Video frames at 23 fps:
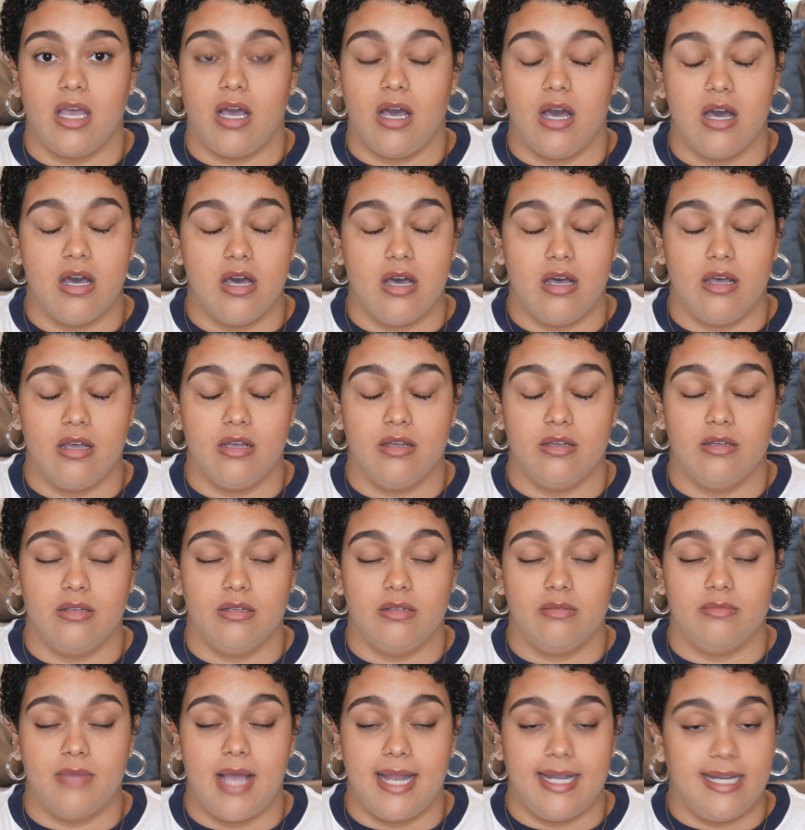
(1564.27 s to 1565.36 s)

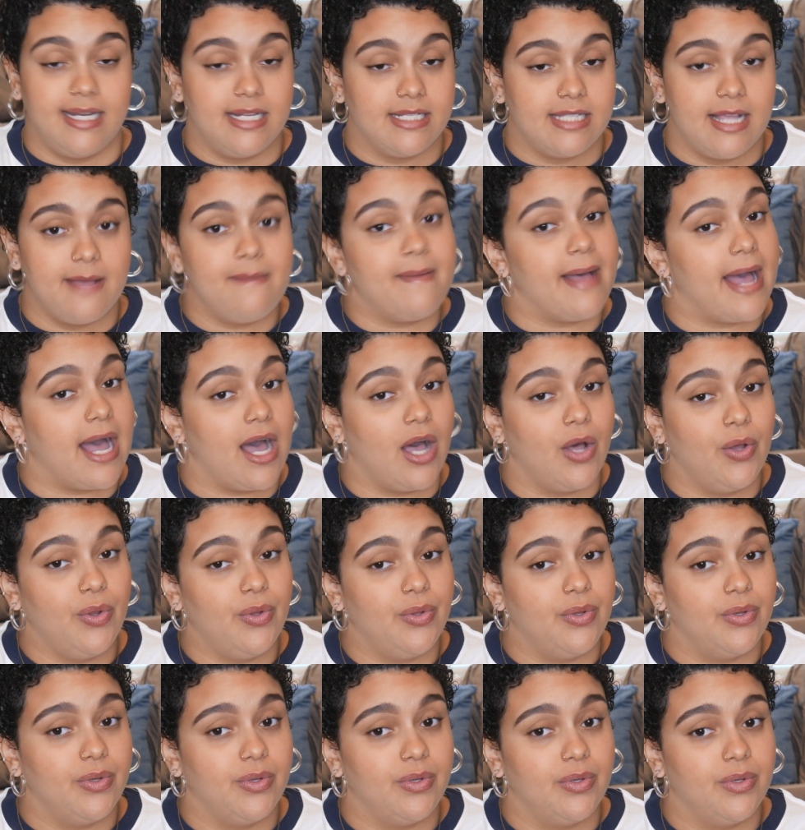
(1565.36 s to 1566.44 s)
I need to step
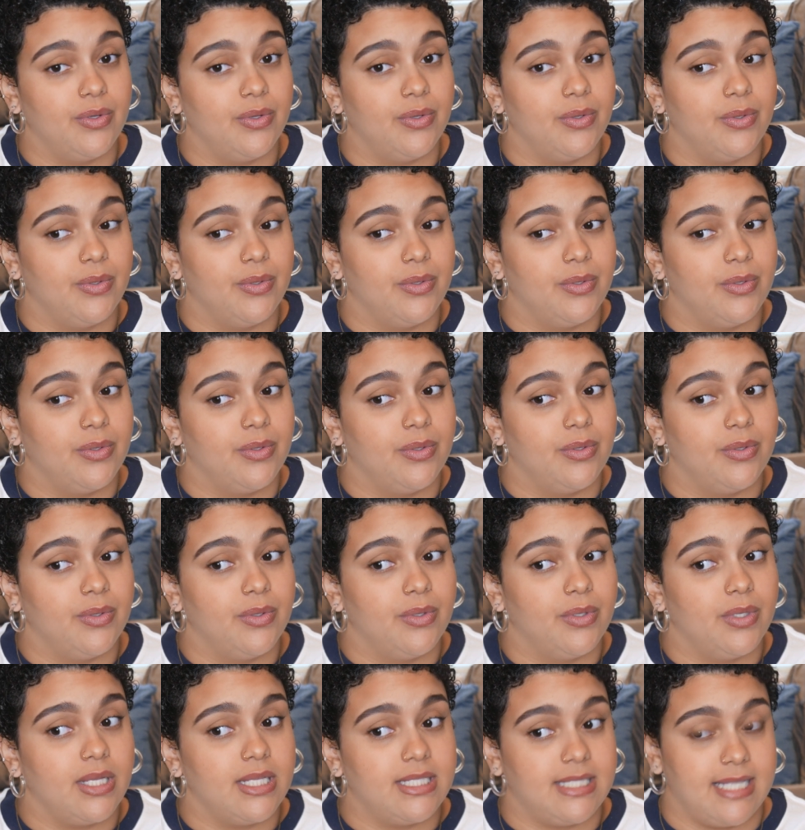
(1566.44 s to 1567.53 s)
out
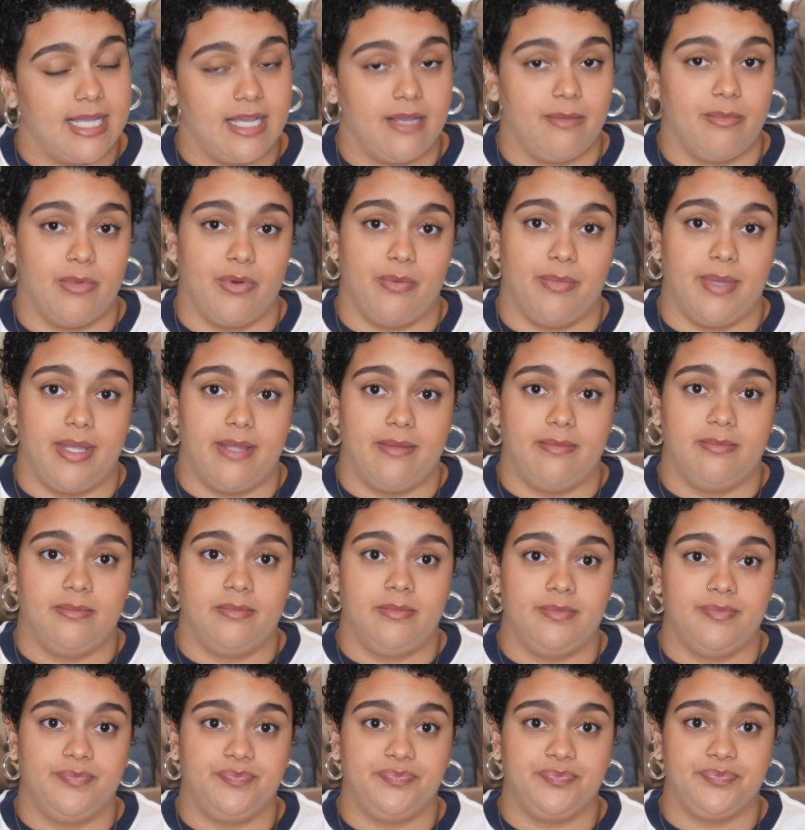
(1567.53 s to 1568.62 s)
and take a moment.
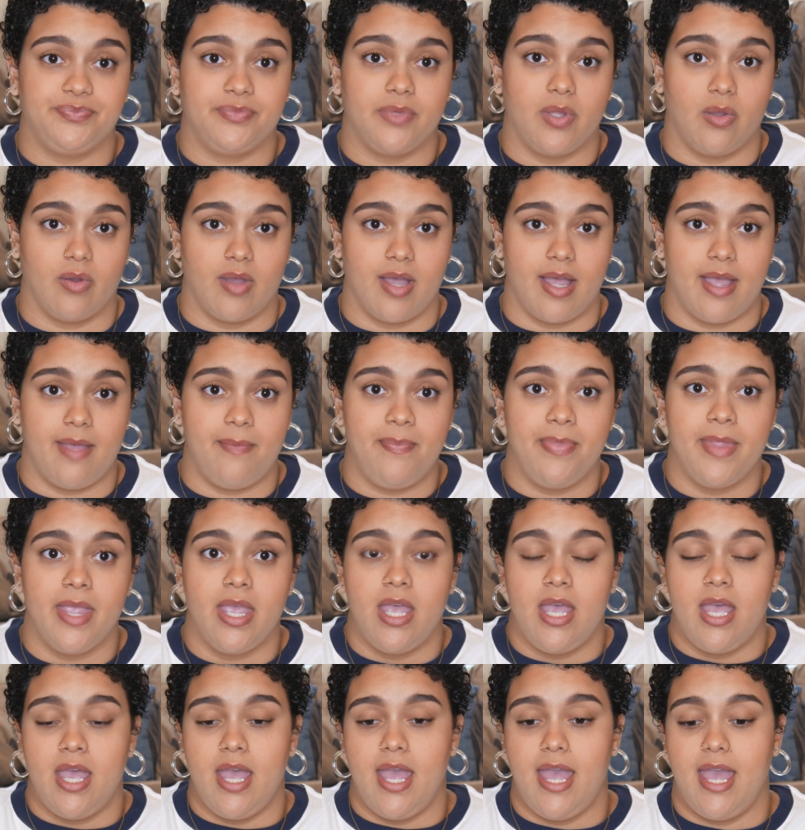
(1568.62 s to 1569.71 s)
Okay.
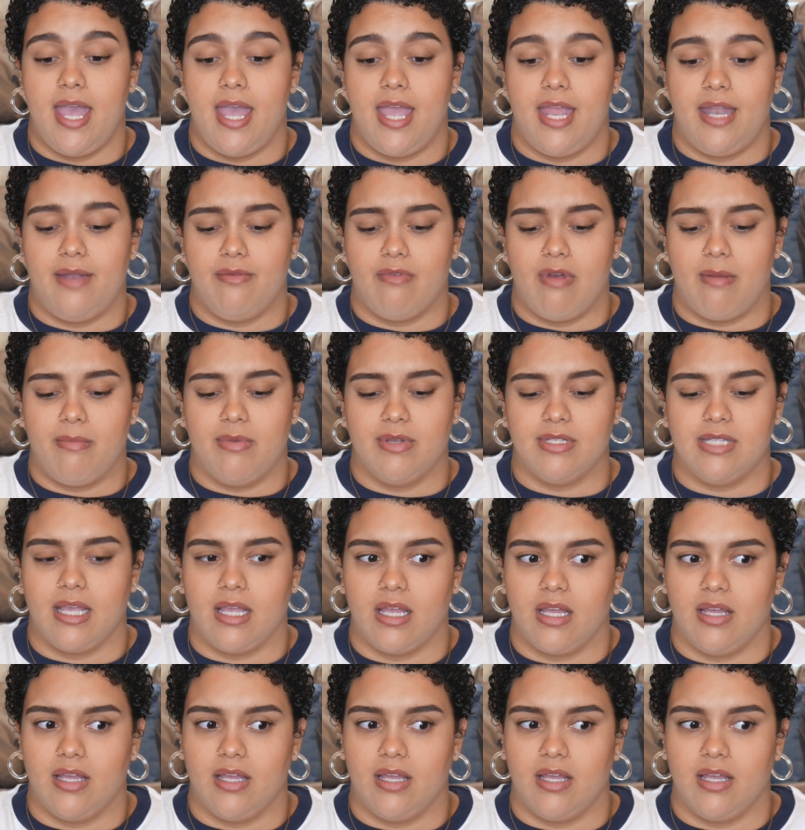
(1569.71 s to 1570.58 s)
And Robert's like,